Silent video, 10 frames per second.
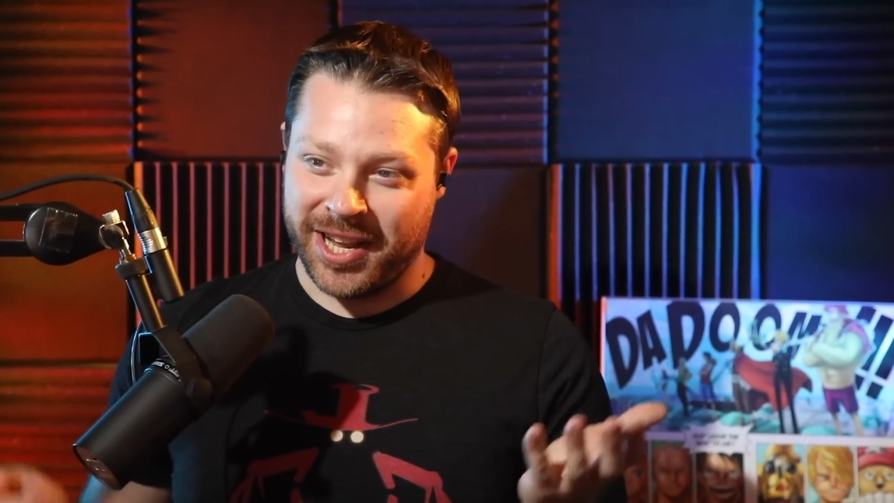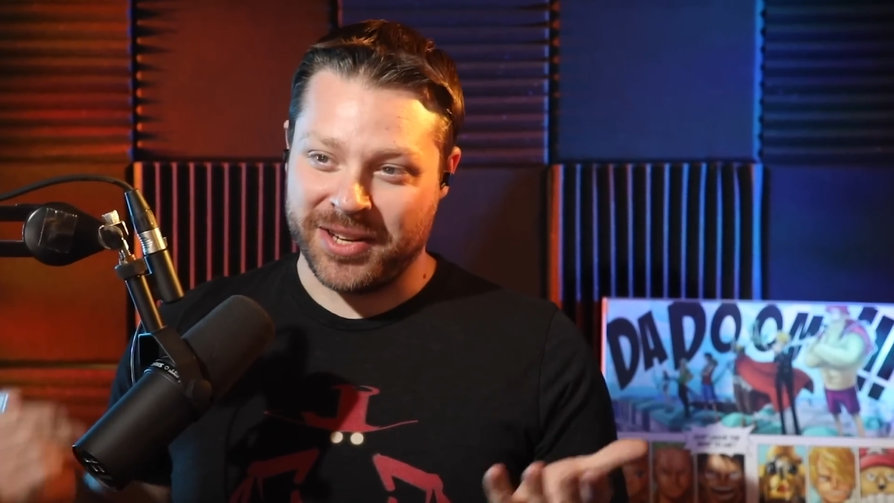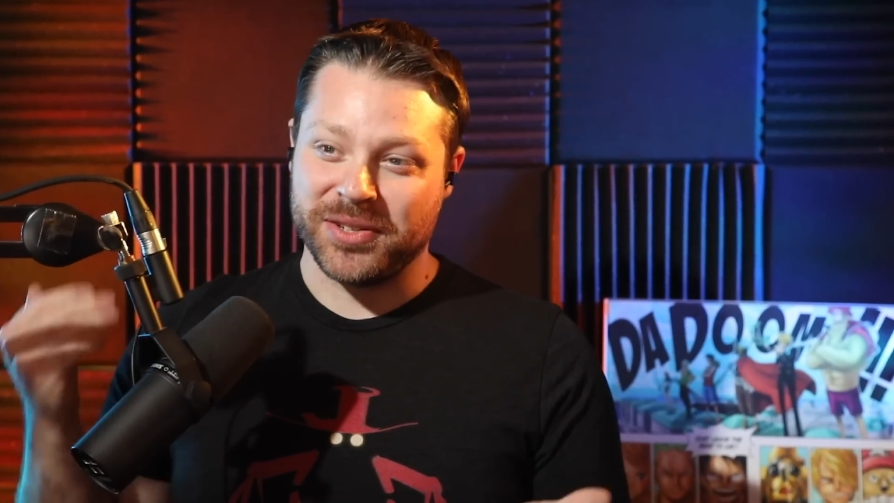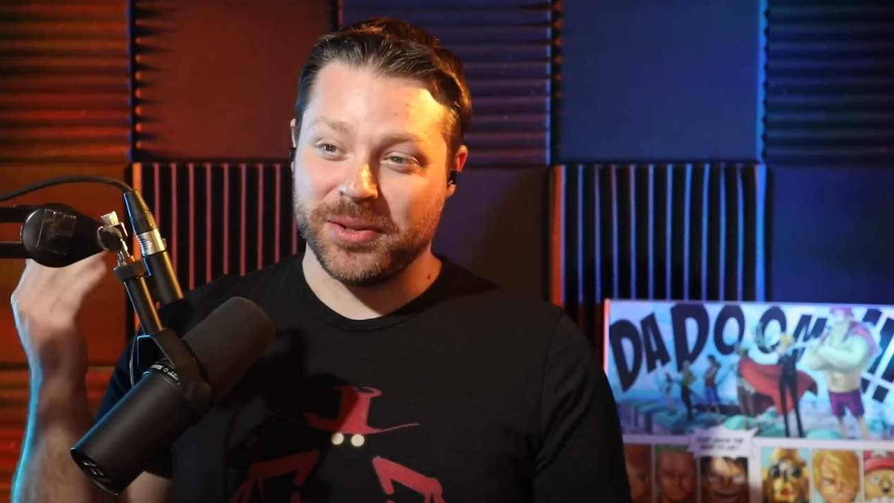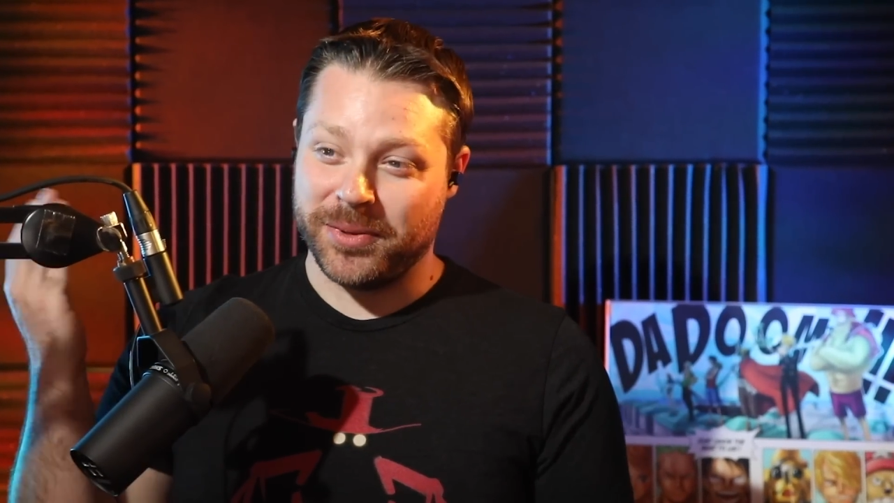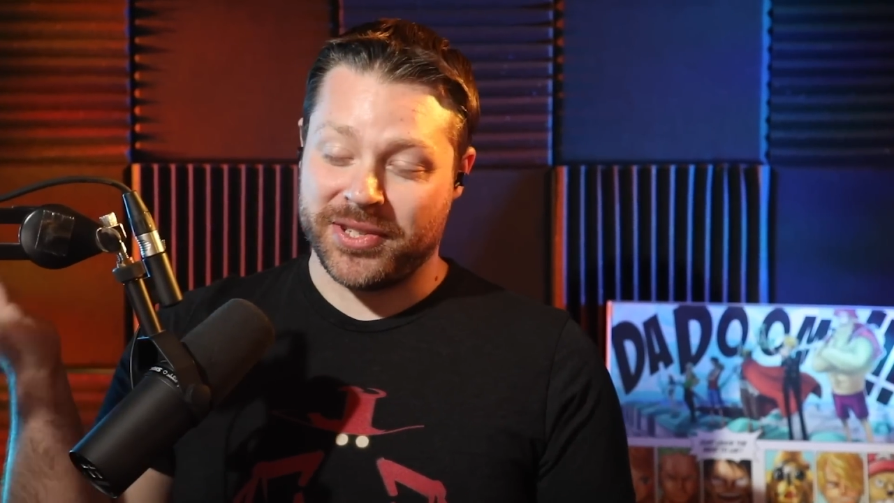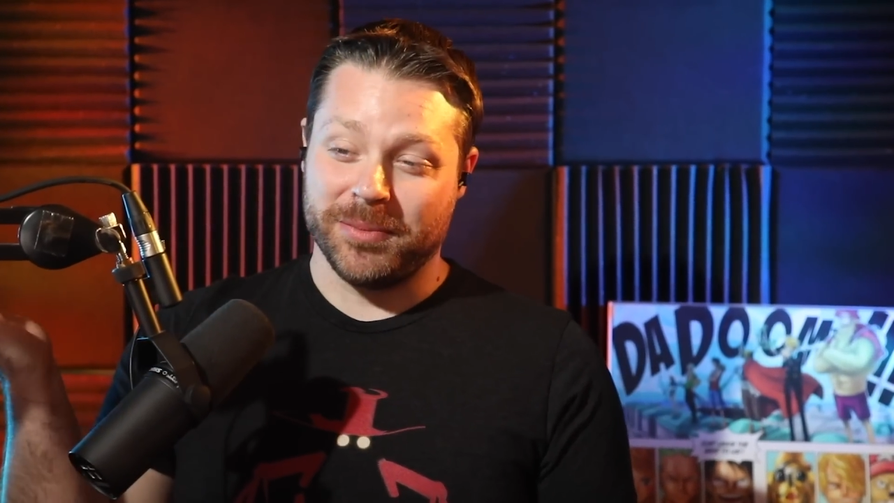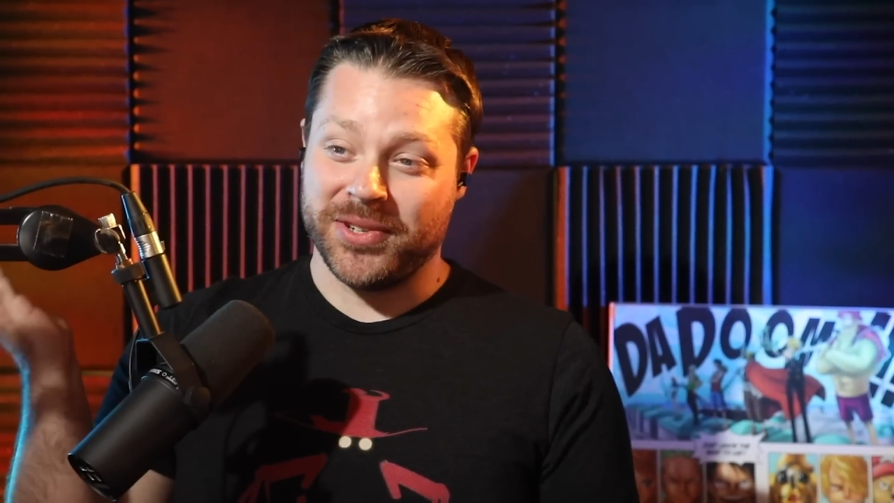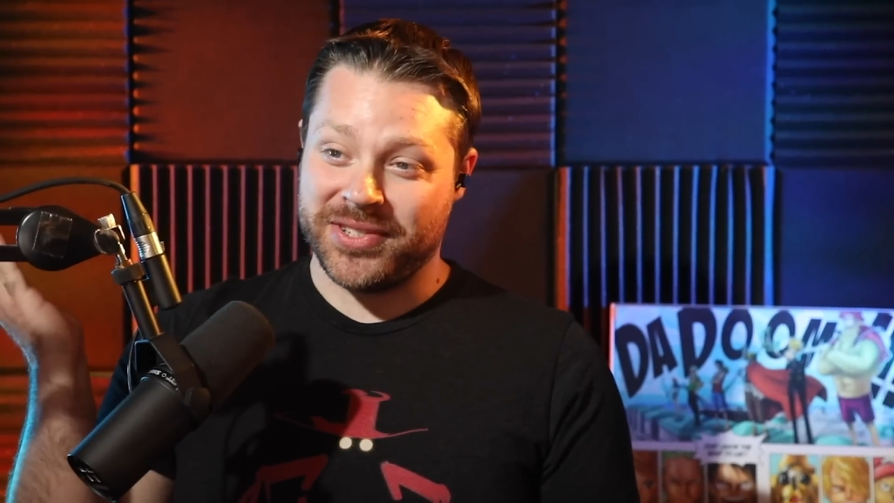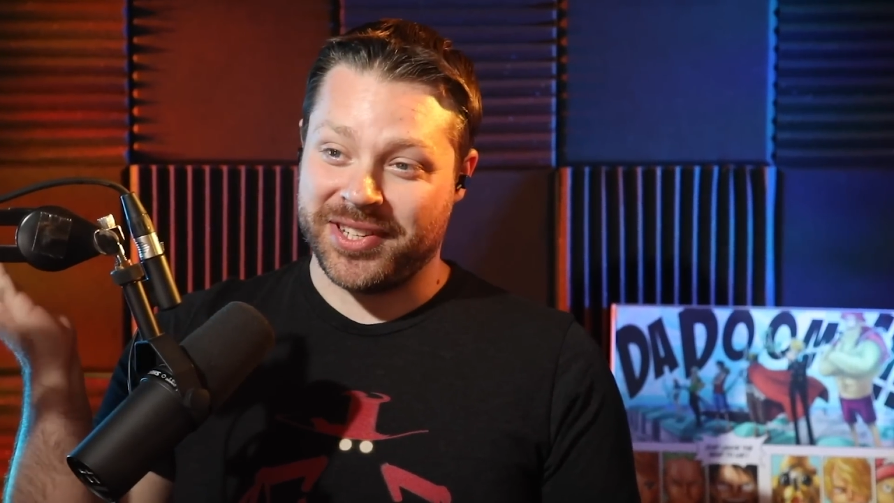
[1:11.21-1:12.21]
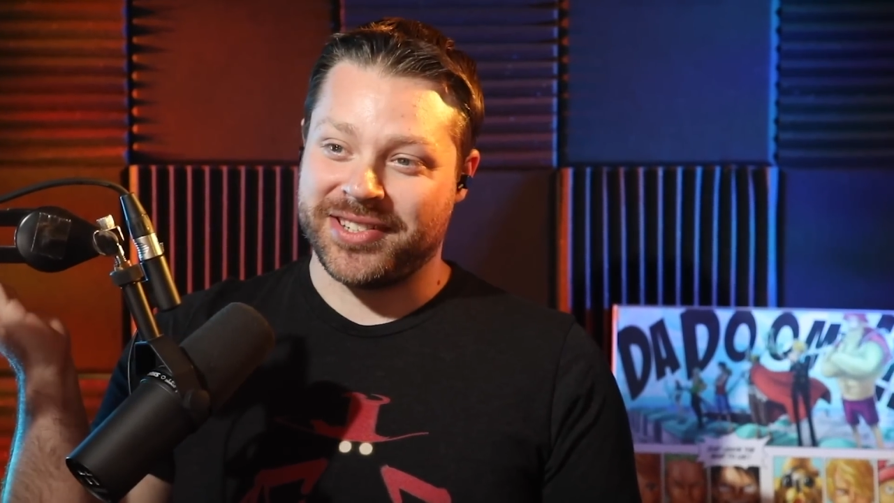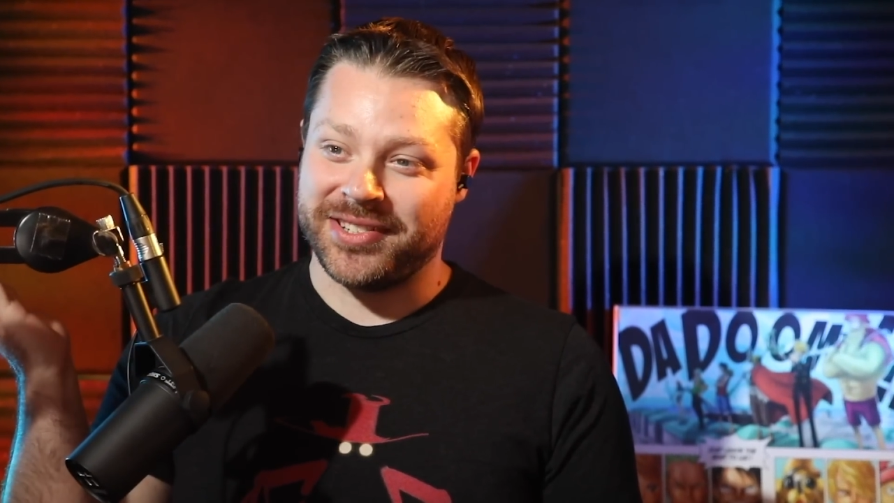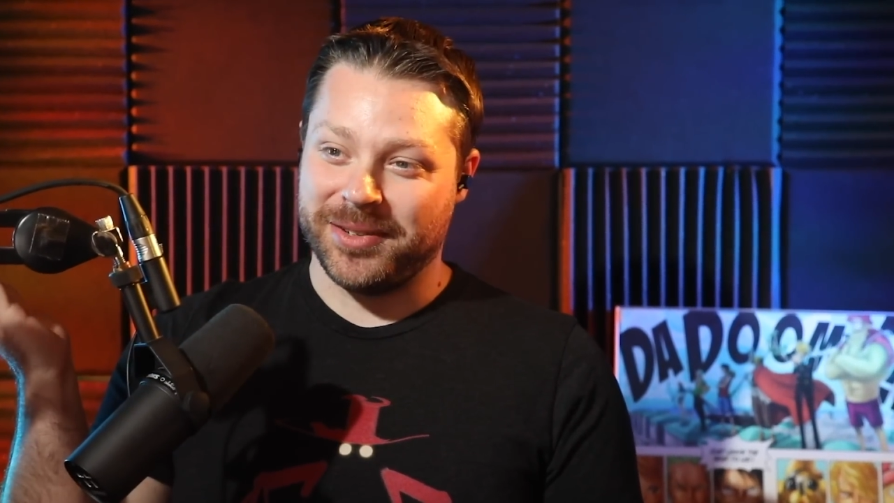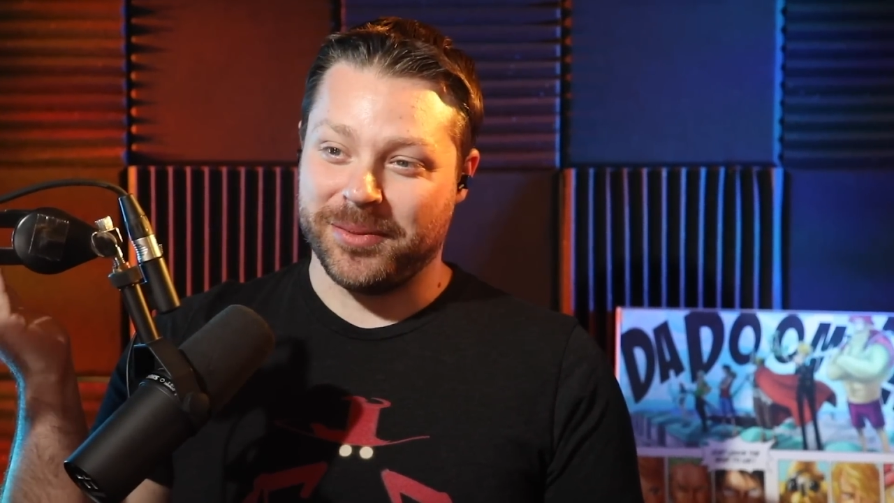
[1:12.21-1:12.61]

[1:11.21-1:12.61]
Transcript: and who is the most sexy.